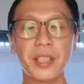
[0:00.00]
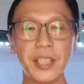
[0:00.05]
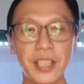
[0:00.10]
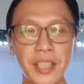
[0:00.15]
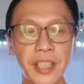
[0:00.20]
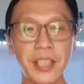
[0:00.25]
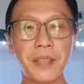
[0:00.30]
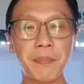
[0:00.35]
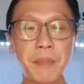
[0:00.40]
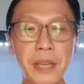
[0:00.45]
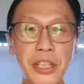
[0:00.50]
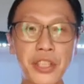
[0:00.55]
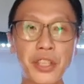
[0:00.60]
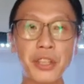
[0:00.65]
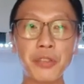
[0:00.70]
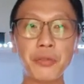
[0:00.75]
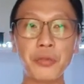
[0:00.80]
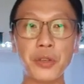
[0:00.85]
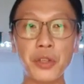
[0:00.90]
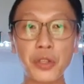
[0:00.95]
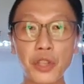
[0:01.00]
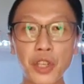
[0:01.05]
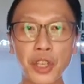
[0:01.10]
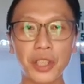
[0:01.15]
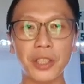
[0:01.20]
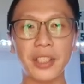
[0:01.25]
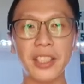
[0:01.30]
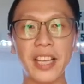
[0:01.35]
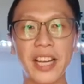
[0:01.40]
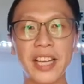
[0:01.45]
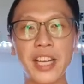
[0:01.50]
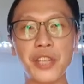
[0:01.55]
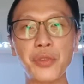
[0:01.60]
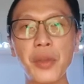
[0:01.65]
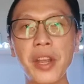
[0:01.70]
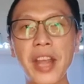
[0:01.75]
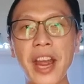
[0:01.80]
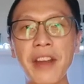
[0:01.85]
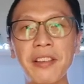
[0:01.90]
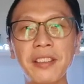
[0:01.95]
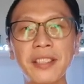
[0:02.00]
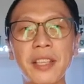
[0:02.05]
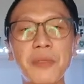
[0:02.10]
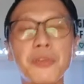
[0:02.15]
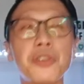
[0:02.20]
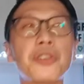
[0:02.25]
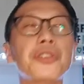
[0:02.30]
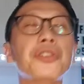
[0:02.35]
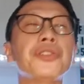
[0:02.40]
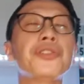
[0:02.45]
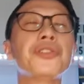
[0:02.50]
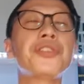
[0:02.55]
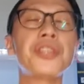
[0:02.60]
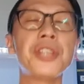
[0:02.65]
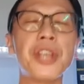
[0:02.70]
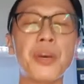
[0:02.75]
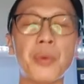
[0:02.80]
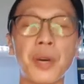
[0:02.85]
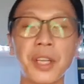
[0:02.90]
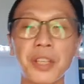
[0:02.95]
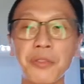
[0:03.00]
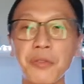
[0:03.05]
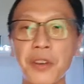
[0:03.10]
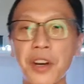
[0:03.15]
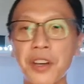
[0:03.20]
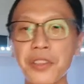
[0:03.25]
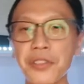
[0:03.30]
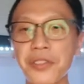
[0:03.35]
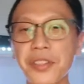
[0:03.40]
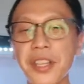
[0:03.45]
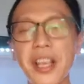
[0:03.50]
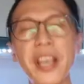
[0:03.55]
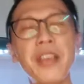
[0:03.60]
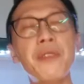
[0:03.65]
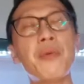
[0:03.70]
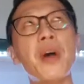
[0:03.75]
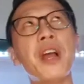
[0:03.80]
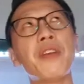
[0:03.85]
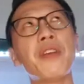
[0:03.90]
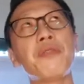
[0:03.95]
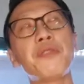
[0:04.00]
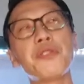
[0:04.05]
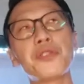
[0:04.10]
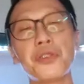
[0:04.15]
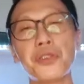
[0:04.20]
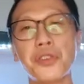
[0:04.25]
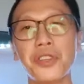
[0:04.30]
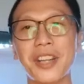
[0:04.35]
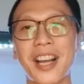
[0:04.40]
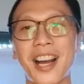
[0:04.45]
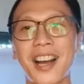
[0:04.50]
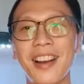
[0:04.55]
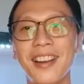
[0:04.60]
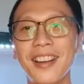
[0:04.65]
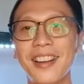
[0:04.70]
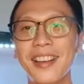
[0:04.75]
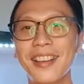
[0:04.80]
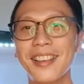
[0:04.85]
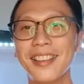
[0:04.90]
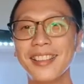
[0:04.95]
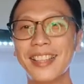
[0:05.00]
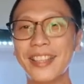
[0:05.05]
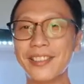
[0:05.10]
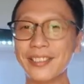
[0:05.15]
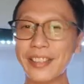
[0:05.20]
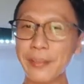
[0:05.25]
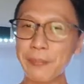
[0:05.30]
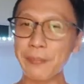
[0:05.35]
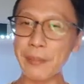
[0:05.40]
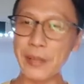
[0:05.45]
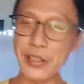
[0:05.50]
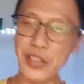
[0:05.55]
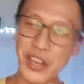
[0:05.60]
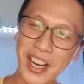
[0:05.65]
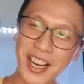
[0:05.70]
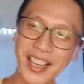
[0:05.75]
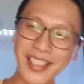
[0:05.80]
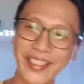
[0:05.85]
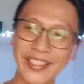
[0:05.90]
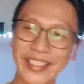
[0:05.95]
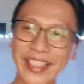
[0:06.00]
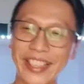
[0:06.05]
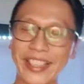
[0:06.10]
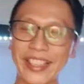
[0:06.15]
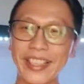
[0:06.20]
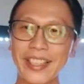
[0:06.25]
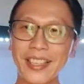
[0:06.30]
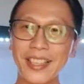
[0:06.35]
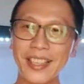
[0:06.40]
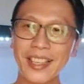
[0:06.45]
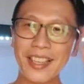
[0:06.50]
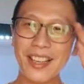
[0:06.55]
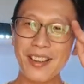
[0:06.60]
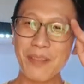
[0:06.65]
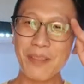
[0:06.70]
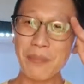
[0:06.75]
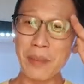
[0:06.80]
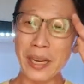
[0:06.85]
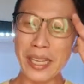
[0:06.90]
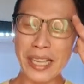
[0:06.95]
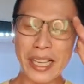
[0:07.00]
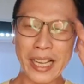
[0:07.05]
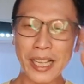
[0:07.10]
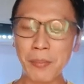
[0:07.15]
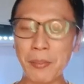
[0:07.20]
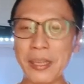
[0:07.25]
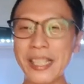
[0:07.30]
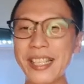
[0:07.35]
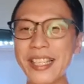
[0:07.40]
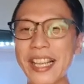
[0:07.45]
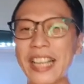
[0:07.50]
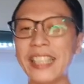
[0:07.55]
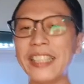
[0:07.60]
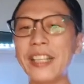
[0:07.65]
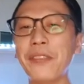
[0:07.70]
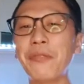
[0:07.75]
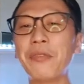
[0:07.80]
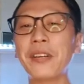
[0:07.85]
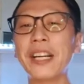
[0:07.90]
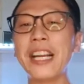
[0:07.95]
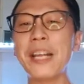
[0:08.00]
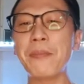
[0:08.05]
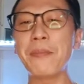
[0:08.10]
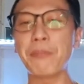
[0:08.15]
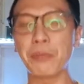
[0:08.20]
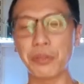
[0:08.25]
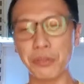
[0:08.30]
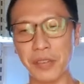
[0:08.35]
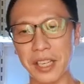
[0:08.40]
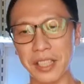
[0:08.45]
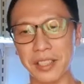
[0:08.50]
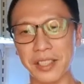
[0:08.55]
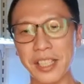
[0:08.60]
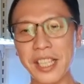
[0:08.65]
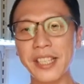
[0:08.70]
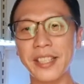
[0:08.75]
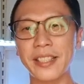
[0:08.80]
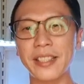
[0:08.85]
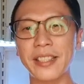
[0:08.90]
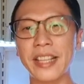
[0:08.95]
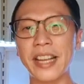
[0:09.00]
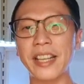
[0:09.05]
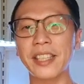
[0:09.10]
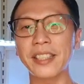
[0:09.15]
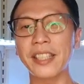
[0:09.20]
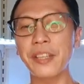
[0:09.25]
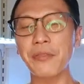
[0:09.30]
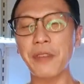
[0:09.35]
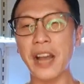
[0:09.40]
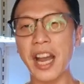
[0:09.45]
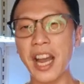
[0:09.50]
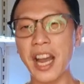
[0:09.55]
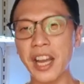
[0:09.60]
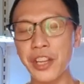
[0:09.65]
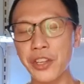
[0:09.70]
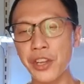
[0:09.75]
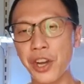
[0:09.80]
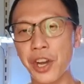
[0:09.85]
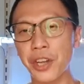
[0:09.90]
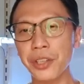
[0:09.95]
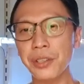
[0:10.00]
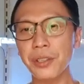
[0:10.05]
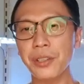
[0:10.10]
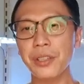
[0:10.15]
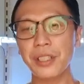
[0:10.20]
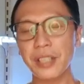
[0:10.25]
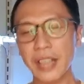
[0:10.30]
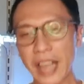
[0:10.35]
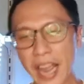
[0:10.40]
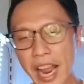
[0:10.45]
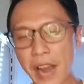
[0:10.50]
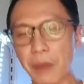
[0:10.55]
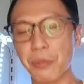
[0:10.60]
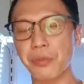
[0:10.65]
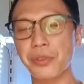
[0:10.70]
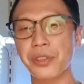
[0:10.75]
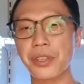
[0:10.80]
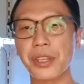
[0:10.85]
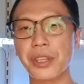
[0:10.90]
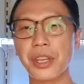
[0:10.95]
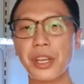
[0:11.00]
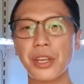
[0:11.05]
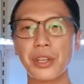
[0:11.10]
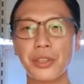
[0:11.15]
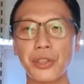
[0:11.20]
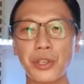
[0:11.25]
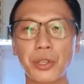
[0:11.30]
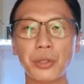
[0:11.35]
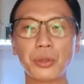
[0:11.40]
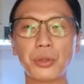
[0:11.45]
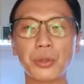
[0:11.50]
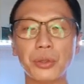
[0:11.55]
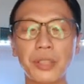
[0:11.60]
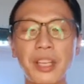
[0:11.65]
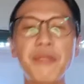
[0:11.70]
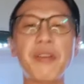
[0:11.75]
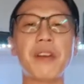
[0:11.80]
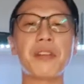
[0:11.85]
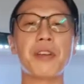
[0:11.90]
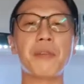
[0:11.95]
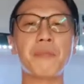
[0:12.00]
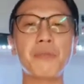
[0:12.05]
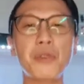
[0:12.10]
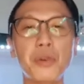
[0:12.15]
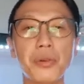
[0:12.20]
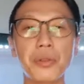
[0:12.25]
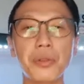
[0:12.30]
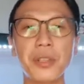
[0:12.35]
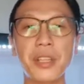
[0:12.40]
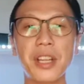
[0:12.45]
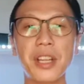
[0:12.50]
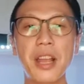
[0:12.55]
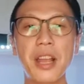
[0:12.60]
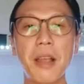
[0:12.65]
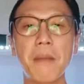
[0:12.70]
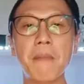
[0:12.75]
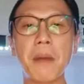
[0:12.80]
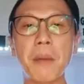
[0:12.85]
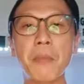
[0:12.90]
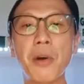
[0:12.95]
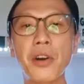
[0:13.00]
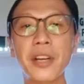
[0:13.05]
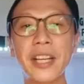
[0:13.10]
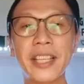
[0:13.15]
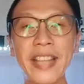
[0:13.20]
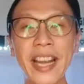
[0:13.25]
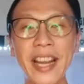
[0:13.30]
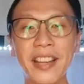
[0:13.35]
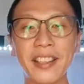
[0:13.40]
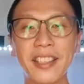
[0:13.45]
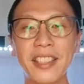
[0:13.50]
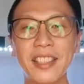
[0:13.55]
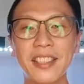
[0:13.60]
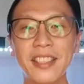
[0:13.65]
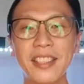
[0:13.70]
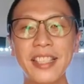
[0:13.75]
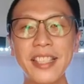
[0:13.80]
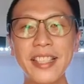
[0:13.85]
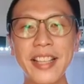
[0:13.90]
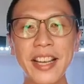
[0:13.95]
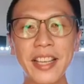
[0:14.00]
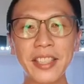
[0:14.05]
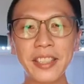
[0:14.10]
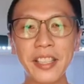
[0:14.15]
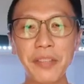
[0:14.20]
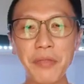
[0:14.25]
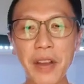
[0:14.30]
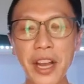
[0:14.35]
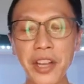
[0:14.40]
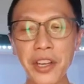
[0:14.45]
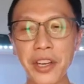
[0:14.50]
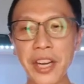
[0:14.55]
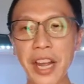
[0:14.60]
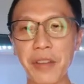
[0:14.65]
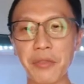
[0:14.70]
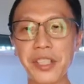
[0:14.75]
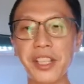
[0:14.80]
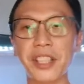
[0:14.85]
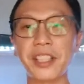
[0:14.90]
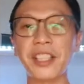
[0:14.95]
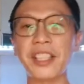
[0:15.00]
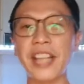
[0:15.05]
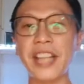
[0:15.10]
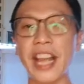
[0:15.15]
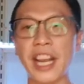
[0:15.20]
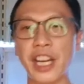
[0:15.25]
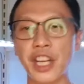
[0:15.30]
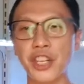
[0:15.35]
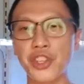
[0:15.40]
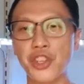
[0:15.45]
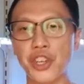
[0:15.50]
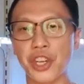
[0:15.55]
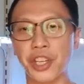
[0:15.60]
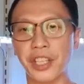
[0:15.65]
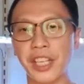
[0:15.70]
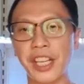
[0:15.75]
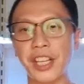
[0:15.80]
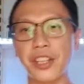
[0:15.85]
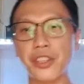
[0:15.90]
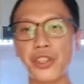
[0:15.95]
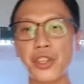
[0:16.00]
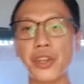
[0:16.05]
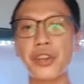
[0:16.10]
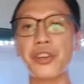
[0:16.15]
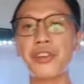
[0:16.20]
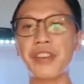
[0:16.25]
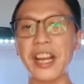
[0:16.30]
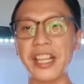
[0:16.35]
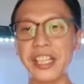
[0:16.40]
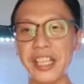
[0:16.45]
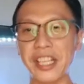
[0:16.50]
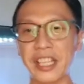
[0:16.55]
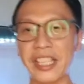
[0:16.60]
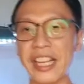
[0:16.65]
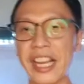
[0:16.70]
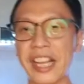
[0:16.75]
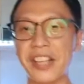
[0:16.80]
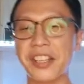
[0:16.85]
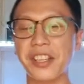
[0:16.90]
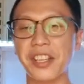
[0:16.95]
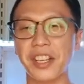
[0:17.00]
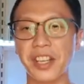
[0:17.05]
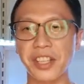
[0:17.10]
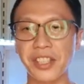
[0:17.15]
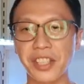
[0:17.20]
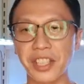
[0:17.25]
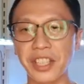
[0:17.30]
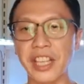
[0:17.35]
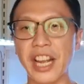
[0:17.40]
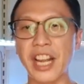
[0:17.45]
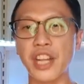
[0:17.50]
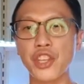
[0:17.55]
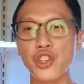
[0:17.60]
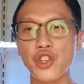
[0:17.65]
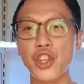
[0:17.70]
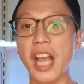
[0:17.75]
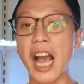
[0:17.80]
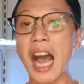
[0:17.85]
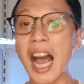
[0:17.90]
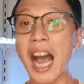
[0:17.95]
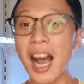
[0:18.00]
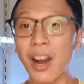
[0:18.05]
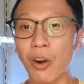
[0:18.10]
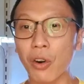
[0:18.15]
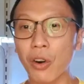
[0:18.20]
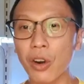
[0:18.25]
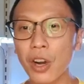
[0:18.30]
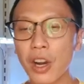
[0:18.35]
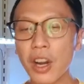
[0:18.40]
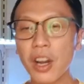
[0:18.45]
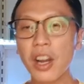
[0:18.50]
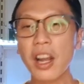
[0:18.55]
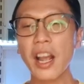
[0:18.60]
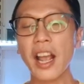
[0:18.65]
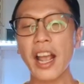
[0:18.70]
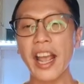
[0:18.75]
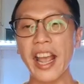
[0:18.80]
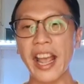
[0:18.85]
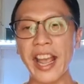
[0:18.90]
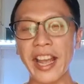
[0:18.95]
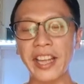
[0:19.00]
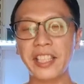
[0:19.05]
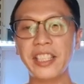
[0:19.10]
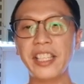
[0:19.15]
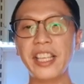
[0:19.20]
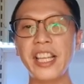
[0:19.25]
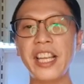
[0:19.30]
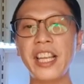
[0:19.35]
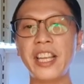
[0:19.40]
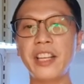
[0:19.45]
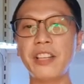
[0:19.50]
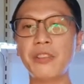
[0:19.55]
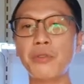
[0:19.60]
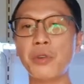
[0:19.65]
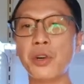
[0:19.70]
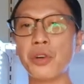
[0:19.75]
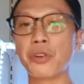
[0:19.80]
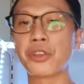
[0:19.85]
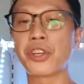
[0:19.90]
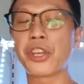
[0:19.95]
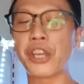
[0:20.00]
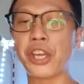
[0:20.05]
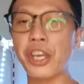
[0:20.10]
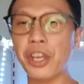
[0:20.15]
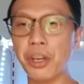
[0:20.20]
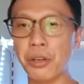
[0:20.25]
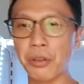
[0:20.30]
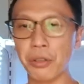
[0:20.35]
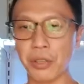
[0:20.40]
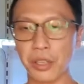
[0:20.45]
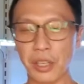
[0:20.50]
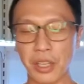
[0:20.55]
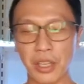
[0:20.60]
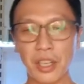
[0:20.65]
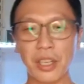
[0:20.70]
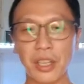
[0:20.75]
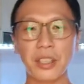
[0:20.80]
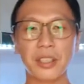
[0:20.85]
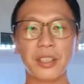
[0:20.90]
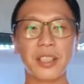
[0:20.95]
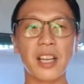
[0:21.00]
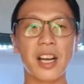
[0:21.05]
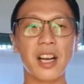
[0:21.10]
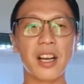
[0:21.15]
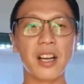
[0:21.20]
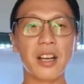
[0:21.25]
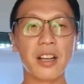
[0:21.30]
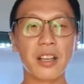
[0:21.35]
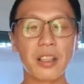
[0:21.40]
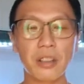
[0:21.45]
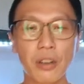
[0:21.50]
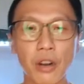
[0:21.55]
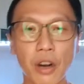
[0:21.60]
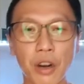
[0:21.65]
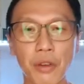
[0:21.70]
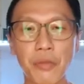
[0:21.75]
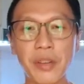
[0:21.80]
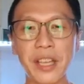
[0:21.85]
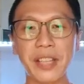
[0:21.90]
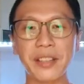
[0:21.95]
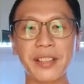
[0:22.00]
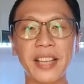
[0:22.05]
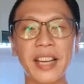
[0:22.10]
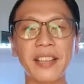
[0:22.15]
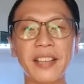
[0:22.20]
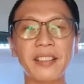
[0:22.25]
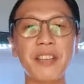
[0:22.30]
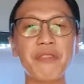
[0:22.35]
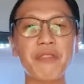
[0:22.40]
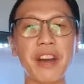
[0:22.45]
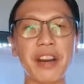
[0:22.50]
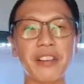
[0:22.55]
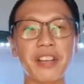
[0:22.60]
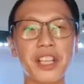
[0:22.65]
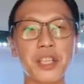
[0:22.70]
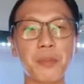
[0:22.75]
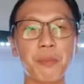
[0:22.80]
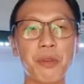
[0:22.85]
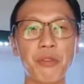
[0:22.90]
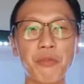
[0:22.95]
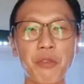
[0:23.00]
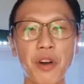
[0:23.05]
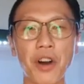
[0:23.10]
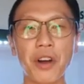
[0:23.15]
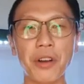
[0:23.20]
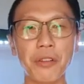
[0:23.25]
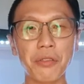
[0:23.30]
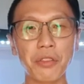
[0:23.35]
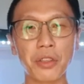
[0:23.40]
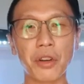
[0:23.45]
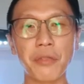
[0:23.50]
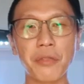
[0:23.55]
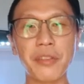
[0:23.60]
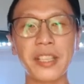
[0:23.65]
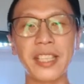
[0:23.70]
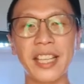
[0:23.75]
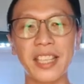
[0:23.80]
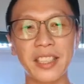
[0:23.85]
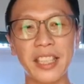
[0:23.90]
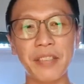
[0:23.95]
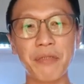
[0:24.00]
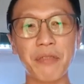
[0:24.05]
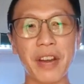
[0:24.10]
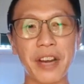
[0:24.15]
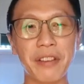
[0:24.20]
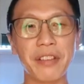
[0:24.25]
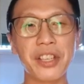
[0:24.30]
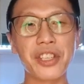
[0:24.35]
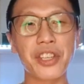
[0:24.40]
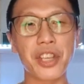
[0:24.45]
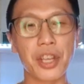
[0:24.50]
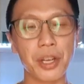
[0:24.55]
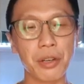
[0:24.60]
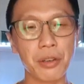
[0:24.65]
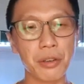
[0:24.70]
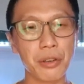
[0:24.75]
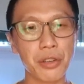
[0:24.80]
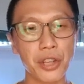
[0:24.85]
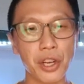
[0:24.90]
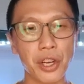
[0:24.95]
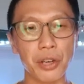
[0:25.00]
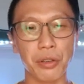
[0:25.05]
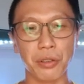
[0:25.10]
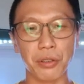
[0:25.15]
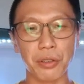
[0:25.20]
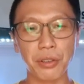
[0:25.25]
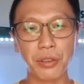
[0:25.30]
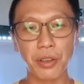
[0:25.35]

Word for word: It makes you feel good, and that's why every time you go to see a waterfall, you say, "Hey, why I feel so good, Then you take pictures only. But it has been scientifically proven this negative ion helps you to lift up your mood. But more than that, this negative ion have a certain energy on it, so it resonates a certain energy out, and it will kill the COVID-19 virus before COVID-19 virus kill you.